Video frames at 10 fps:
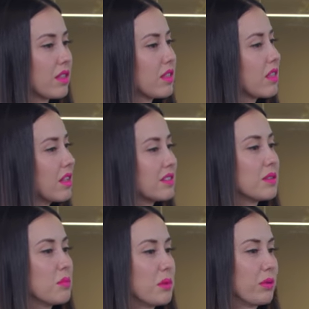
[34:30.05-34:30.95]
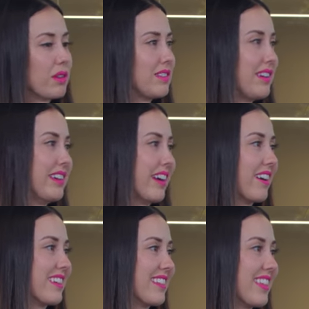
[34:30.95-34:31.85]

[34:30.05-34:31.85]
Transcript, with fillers: the things that people need to hear.